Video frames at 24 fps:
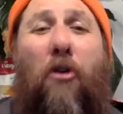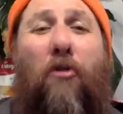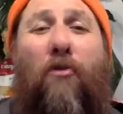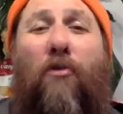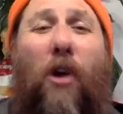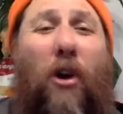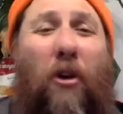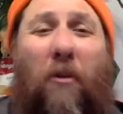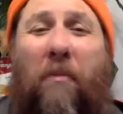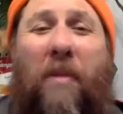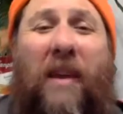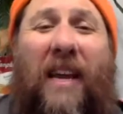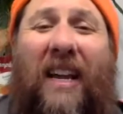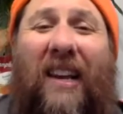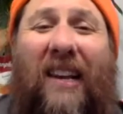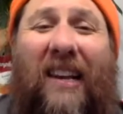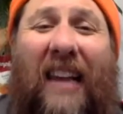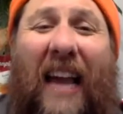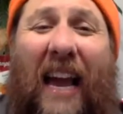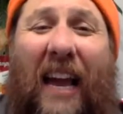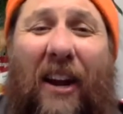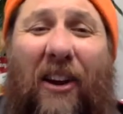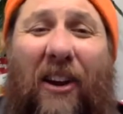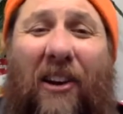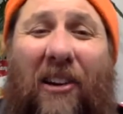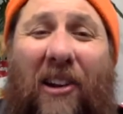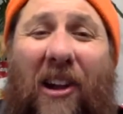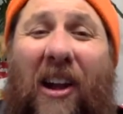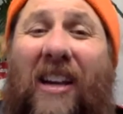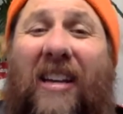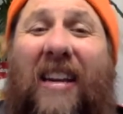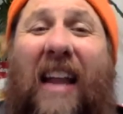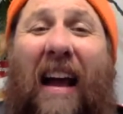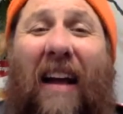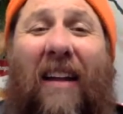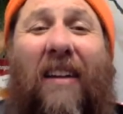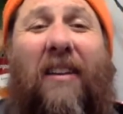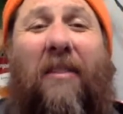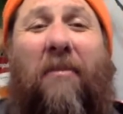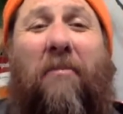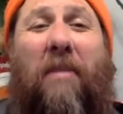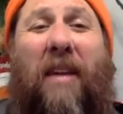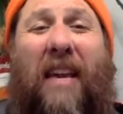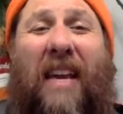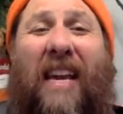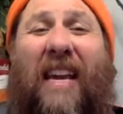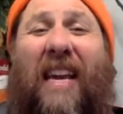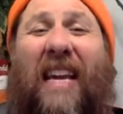Wrote me a letter telling
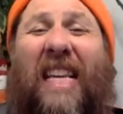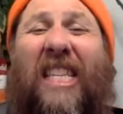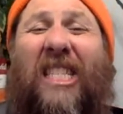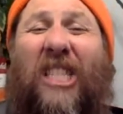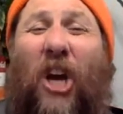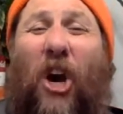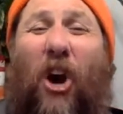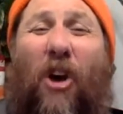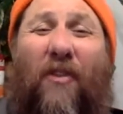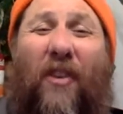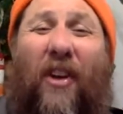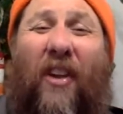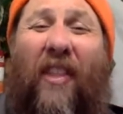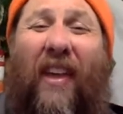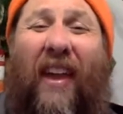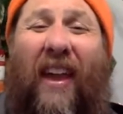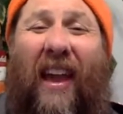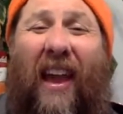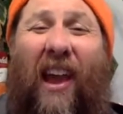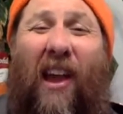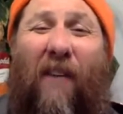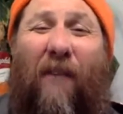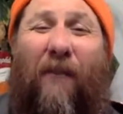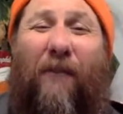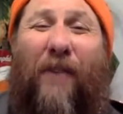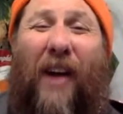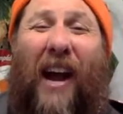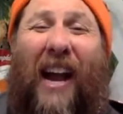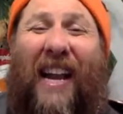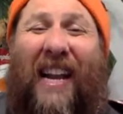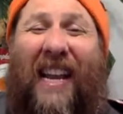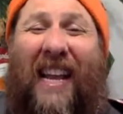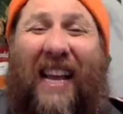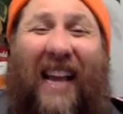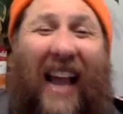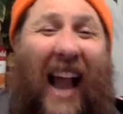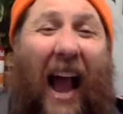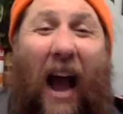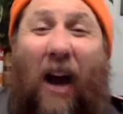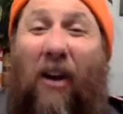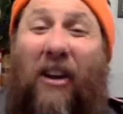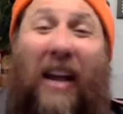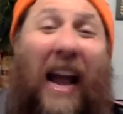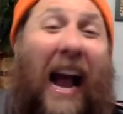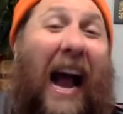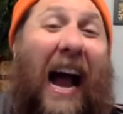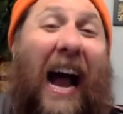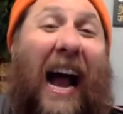me he's over there fighting
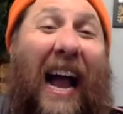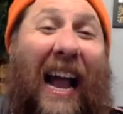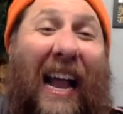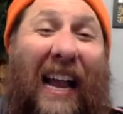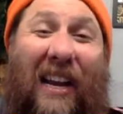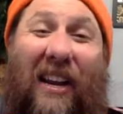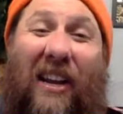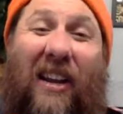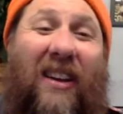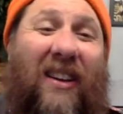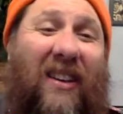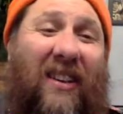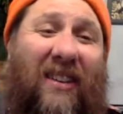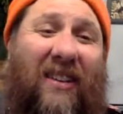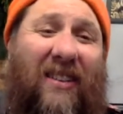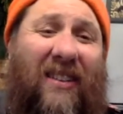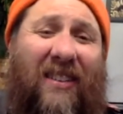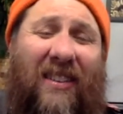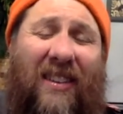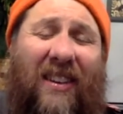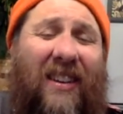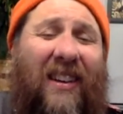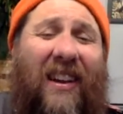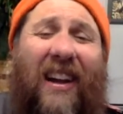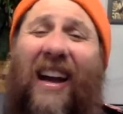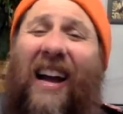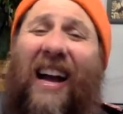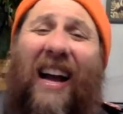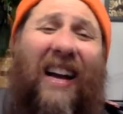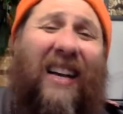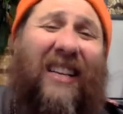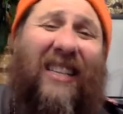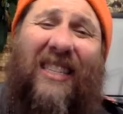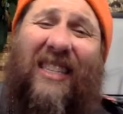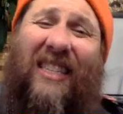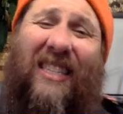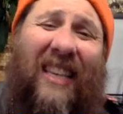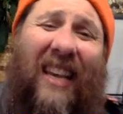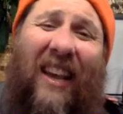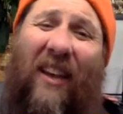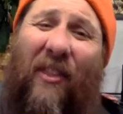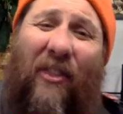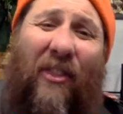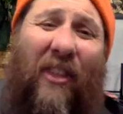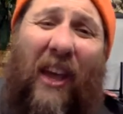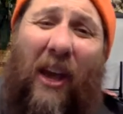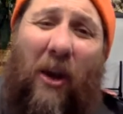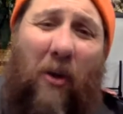Al-Qaeda. I said
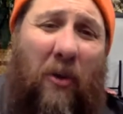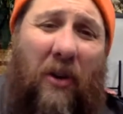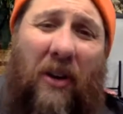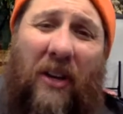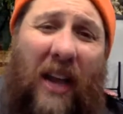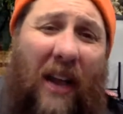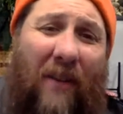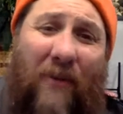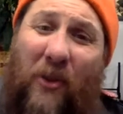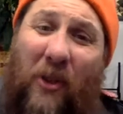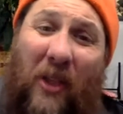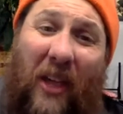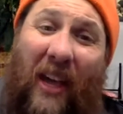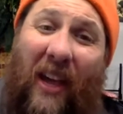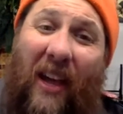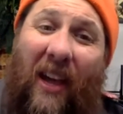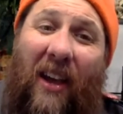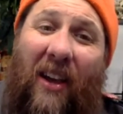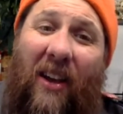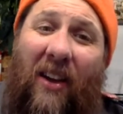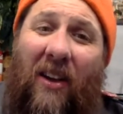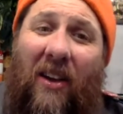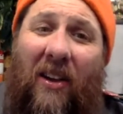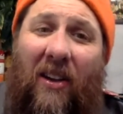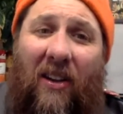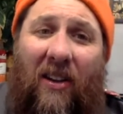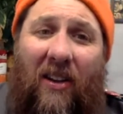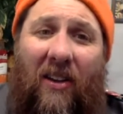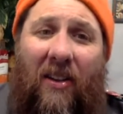they were never there.